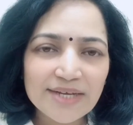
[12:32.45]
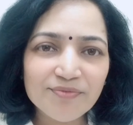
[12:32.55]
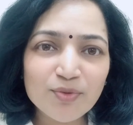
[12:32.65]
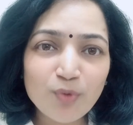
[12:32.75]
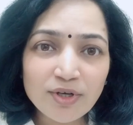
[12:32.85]
We
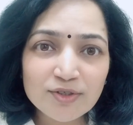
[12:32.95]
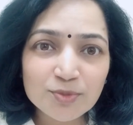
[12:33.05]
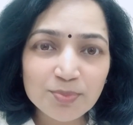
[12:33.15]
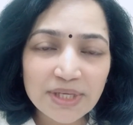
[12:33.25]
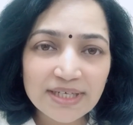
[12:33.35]
want to
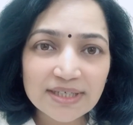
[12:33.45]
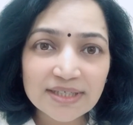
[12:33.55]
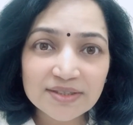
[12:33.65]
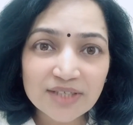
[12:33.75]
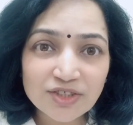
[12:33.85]
speak
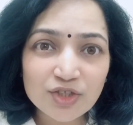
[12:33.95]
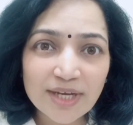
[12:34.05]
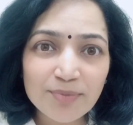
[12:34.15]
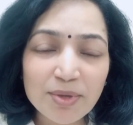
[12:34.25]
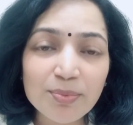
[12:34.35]
such that
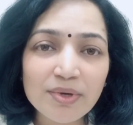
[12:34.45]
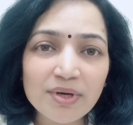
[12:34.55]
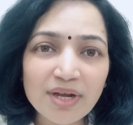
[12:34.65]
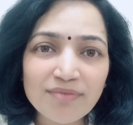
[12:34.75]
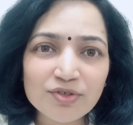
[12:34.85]
people
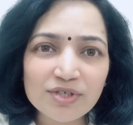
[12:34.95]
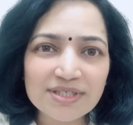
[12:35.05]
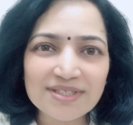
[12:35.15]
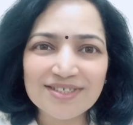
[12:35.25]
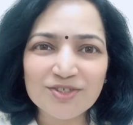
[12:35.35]
love to
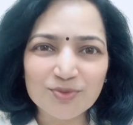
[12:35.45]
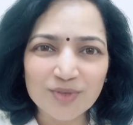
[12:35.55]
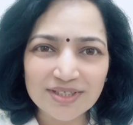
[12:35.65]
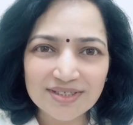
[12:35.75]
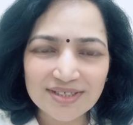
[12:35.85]
listen to us.